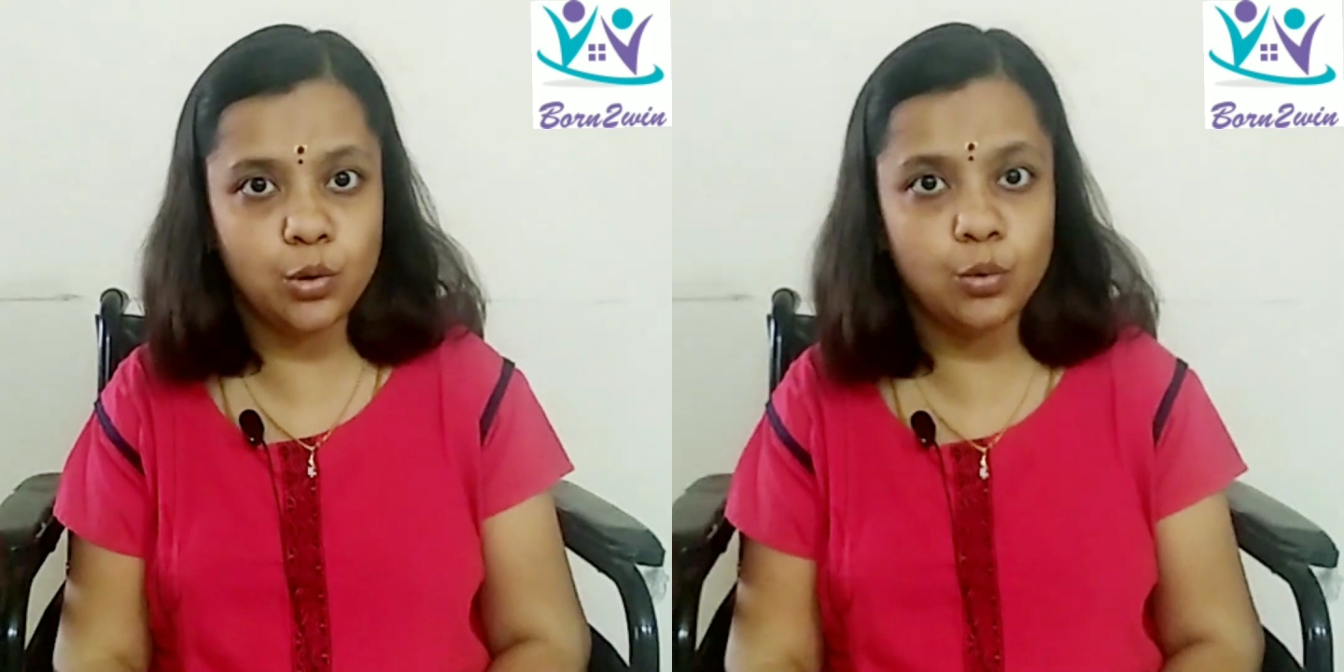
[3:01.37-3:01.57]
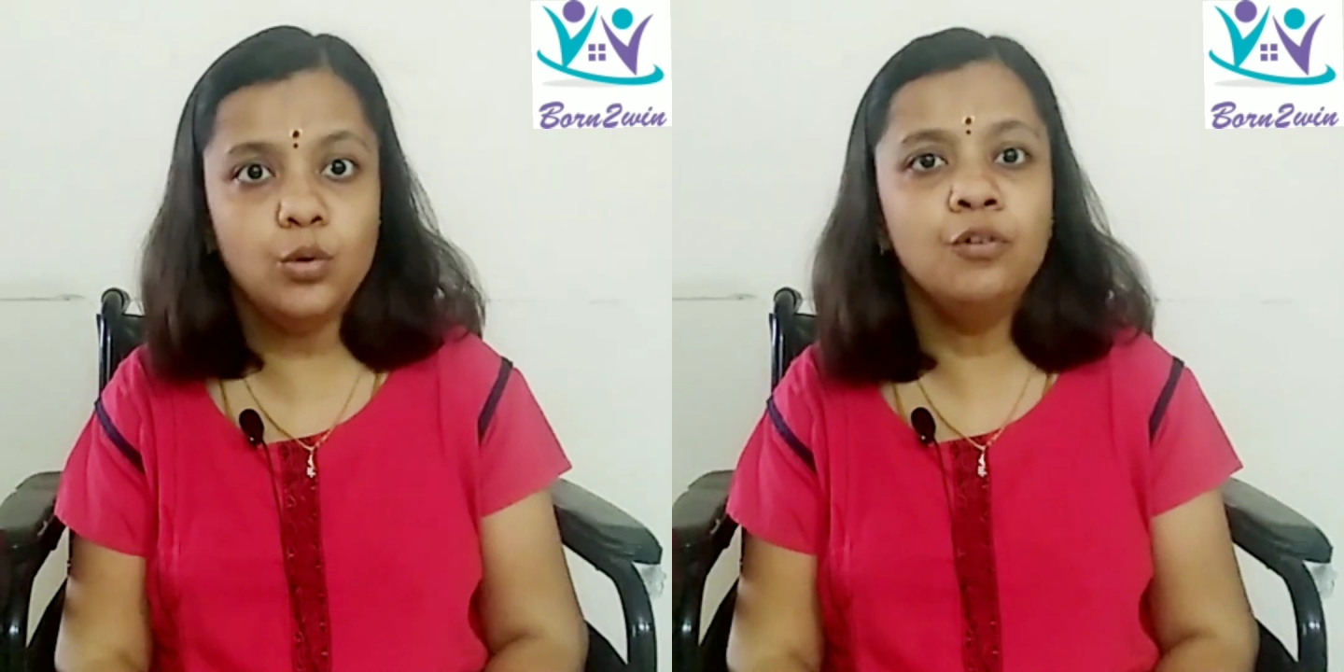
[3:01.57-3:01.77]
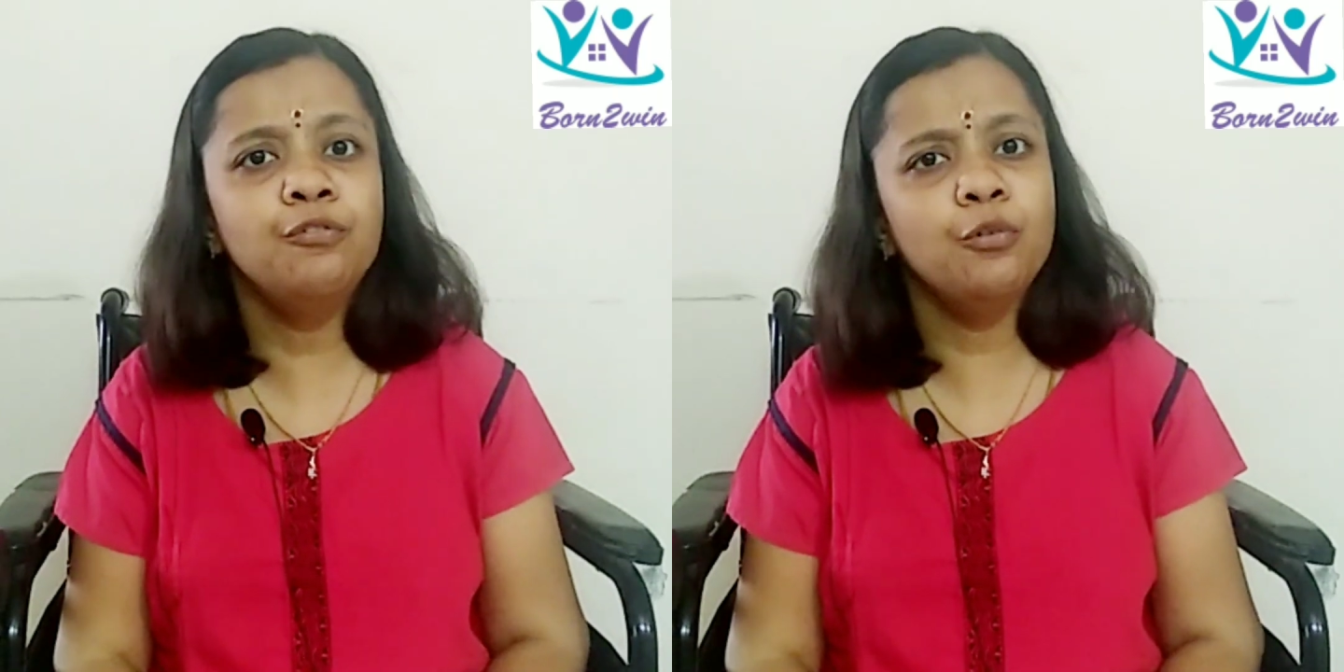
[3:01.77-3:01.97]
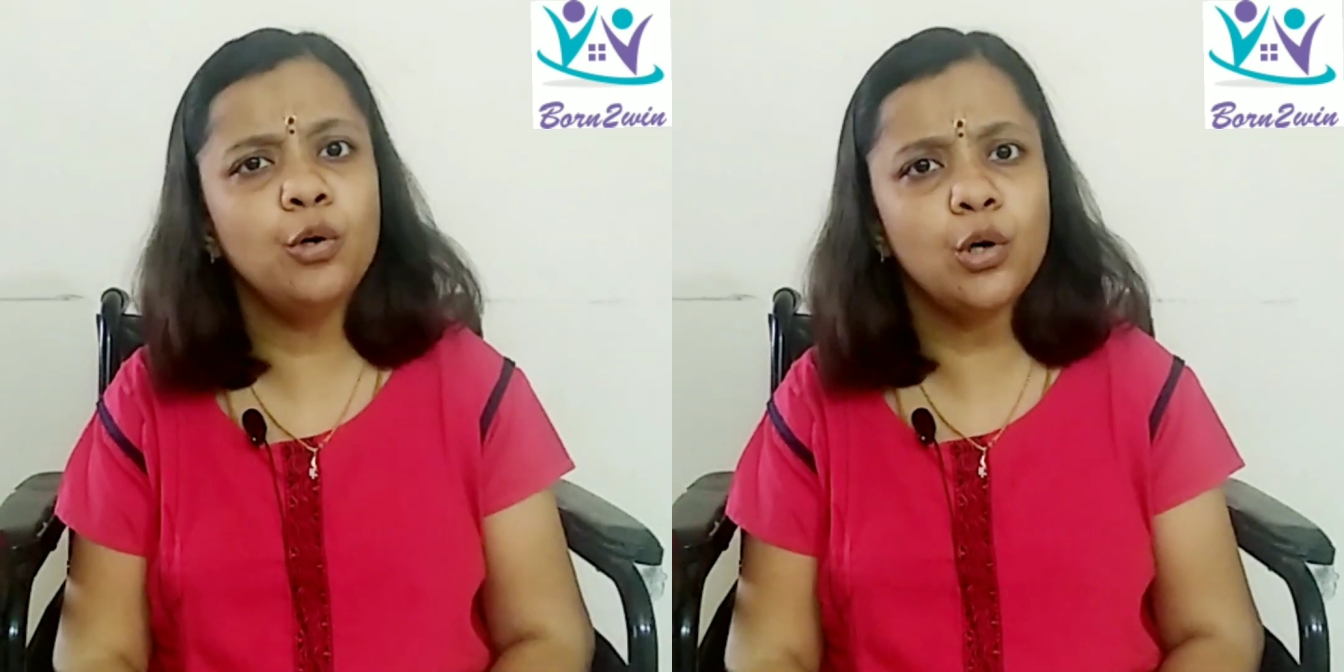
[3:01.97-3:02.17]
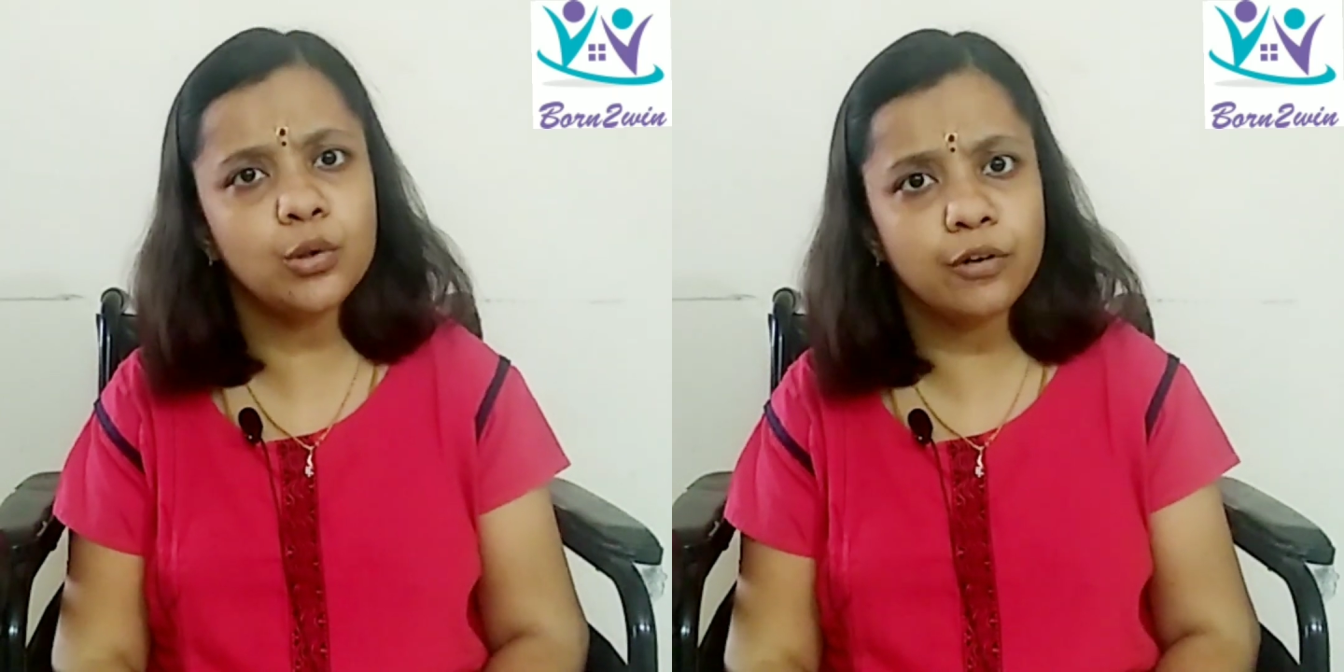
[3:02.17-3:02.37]
no 4
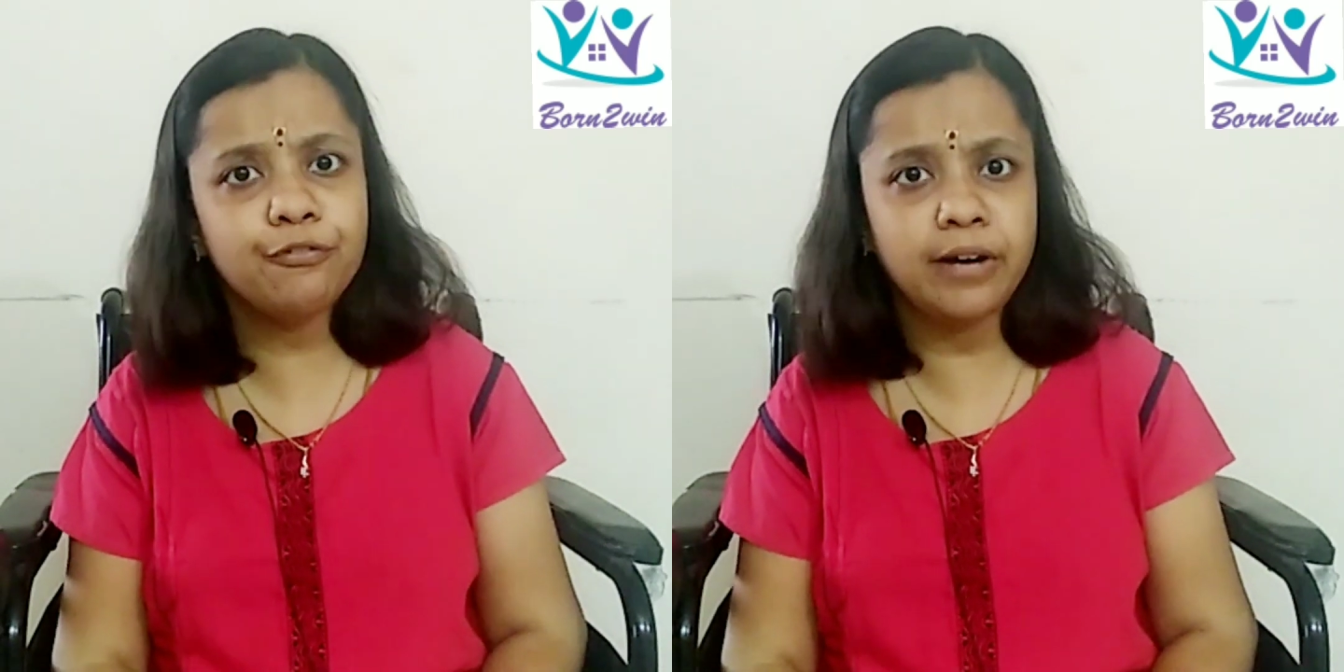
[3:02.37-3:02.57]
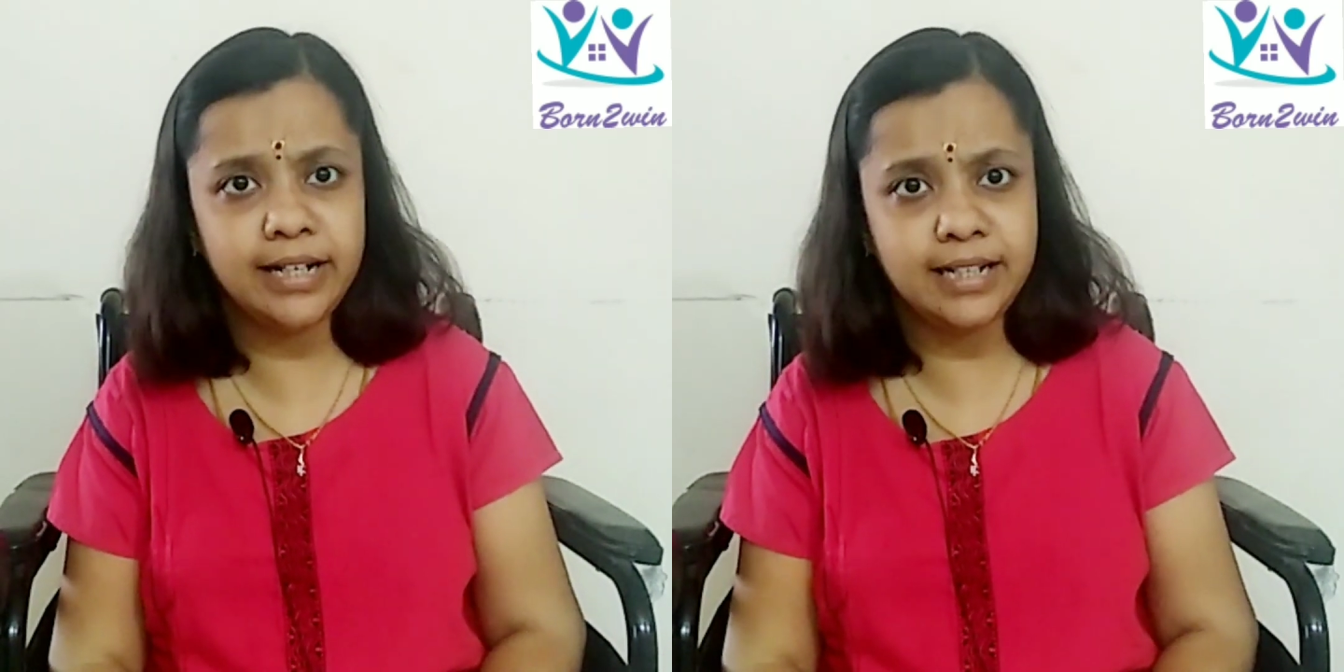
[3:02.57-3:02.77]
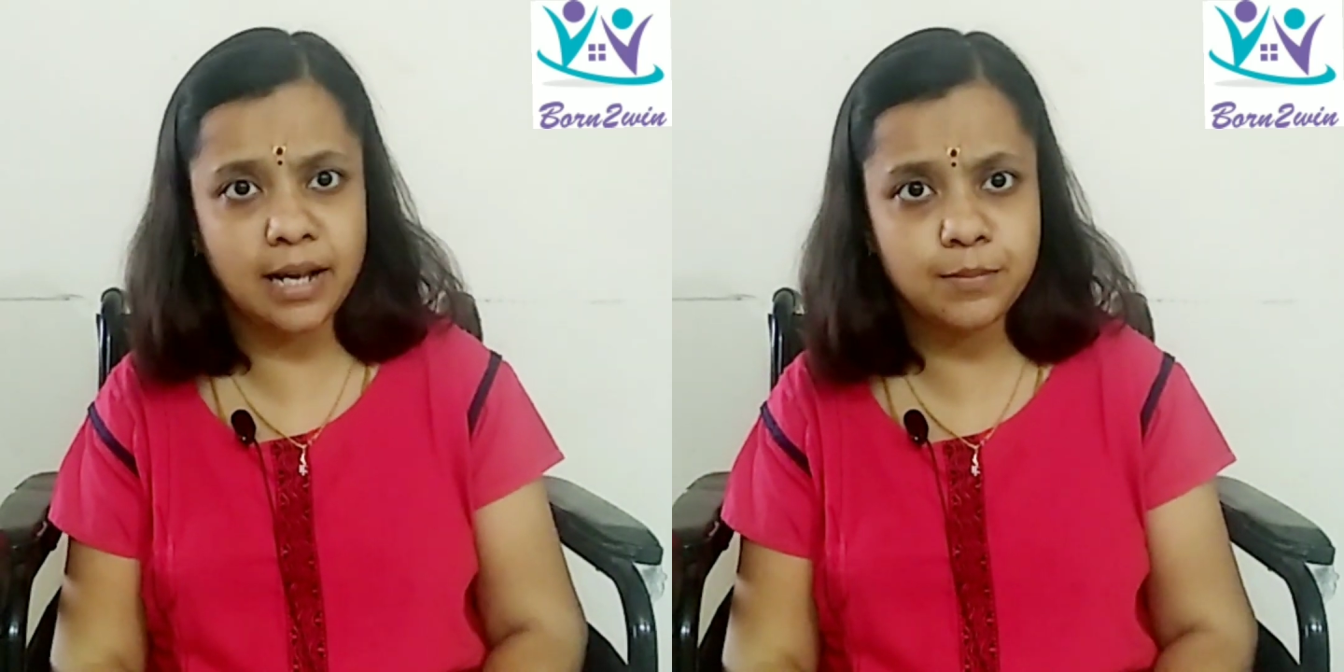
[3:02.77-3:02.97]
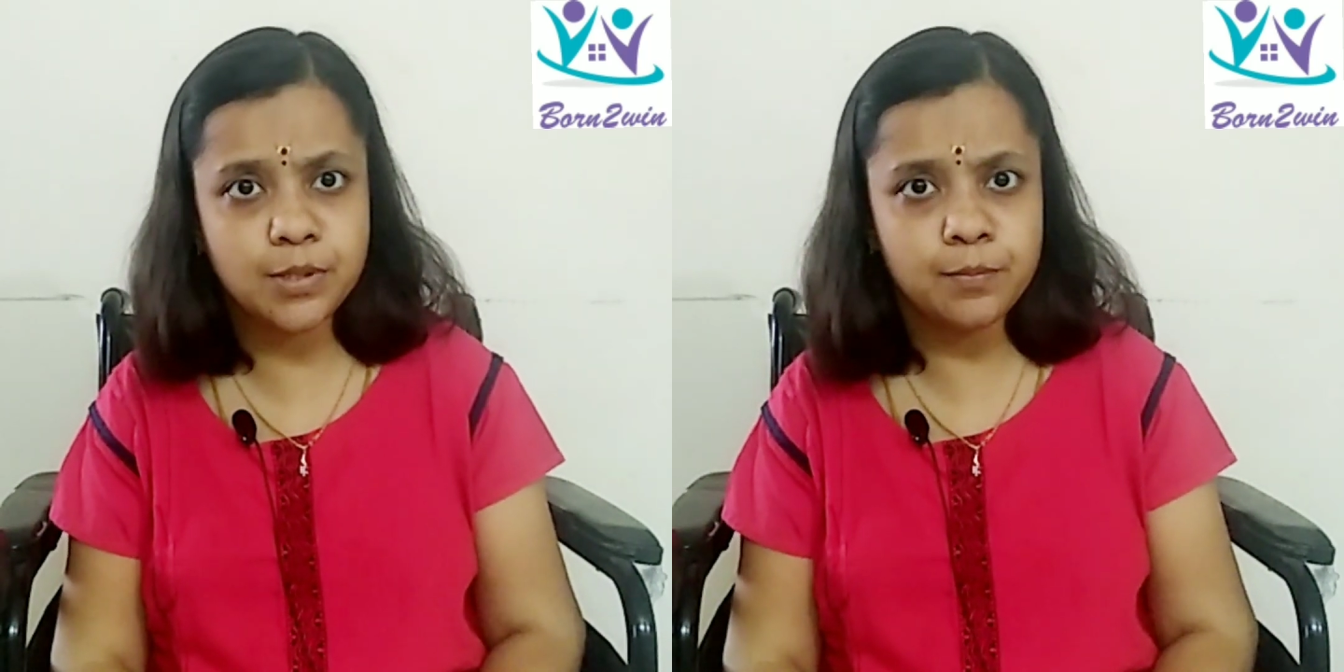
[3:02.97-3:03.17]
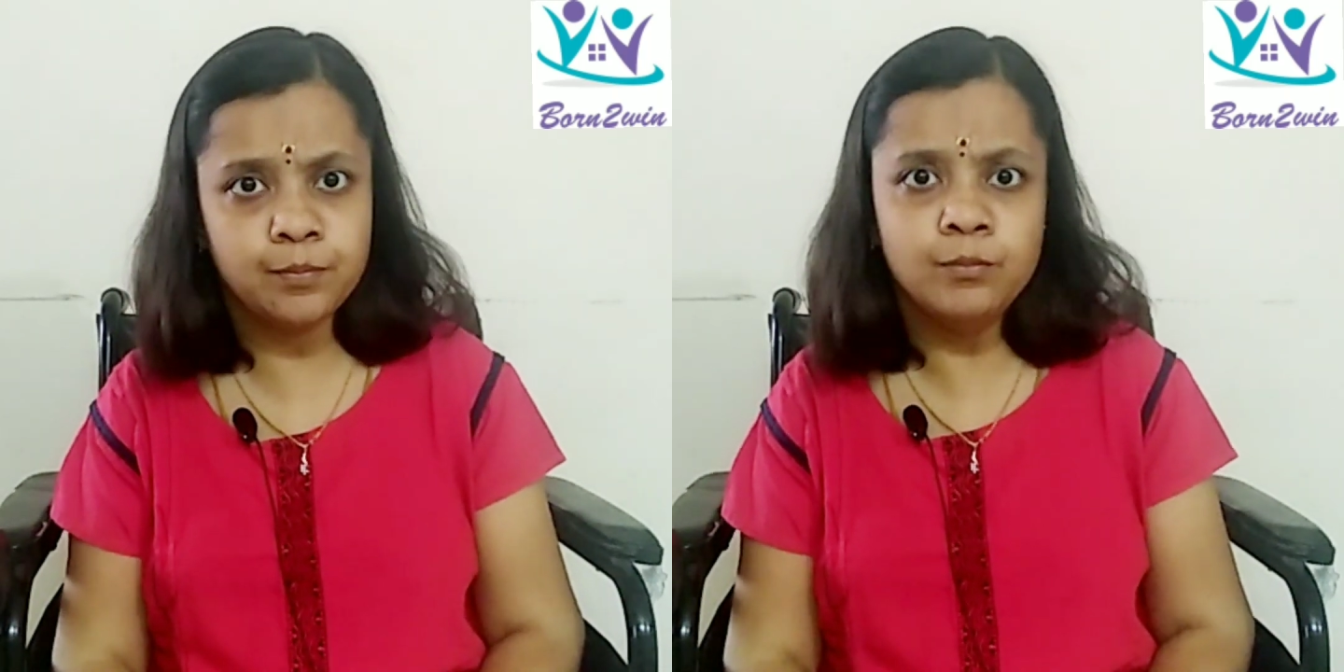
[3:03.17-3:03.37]
out of 5 times